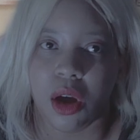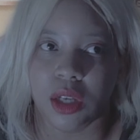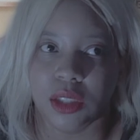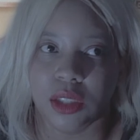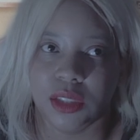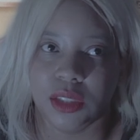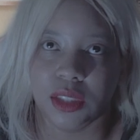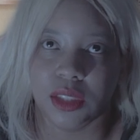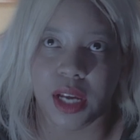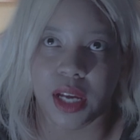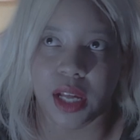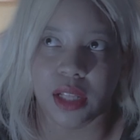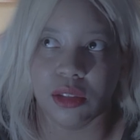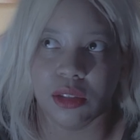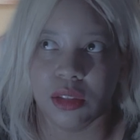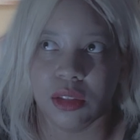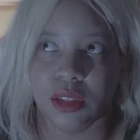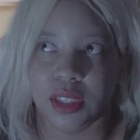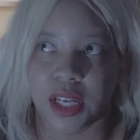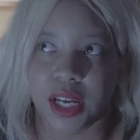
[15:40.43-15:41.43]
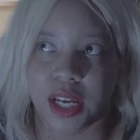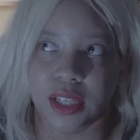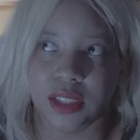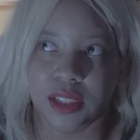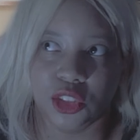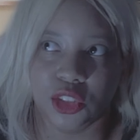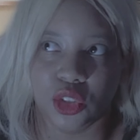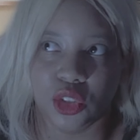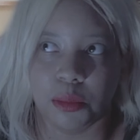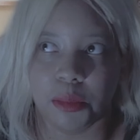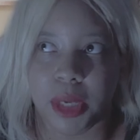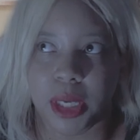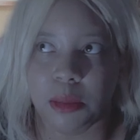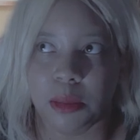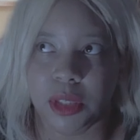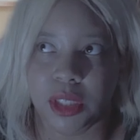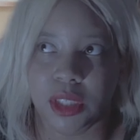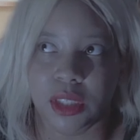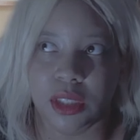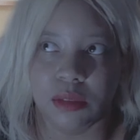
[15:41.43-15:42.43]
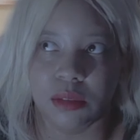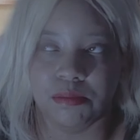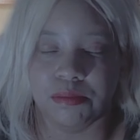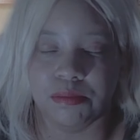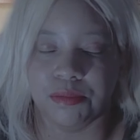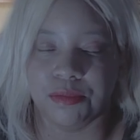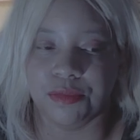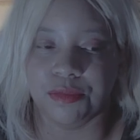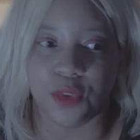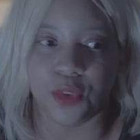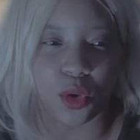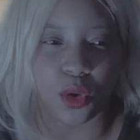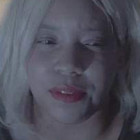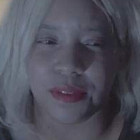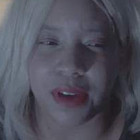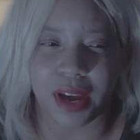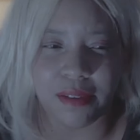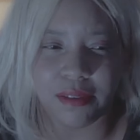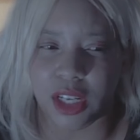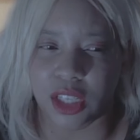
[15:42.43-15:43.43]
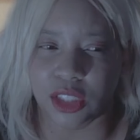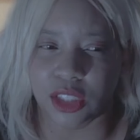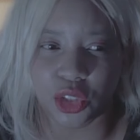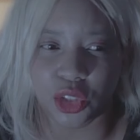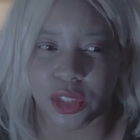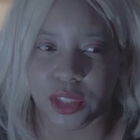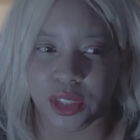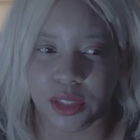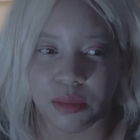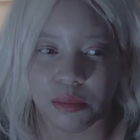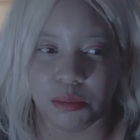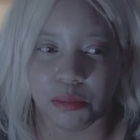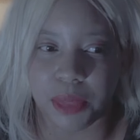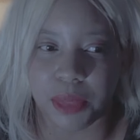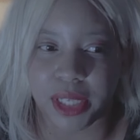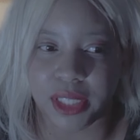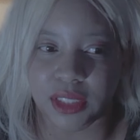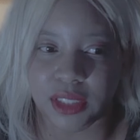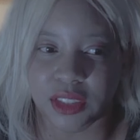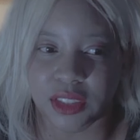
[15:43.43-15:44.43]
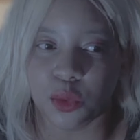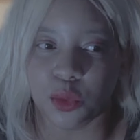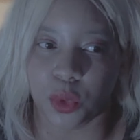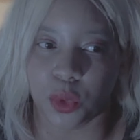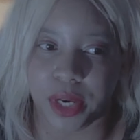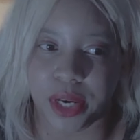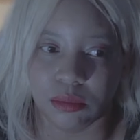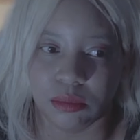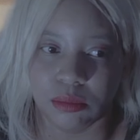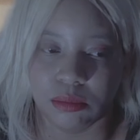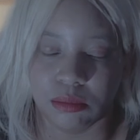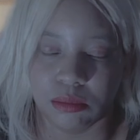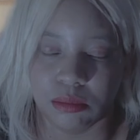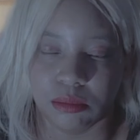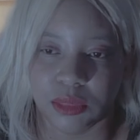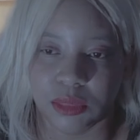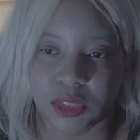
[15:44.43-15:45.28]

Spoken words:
Altogether, an extra maybe 400 or 500, but it's rare.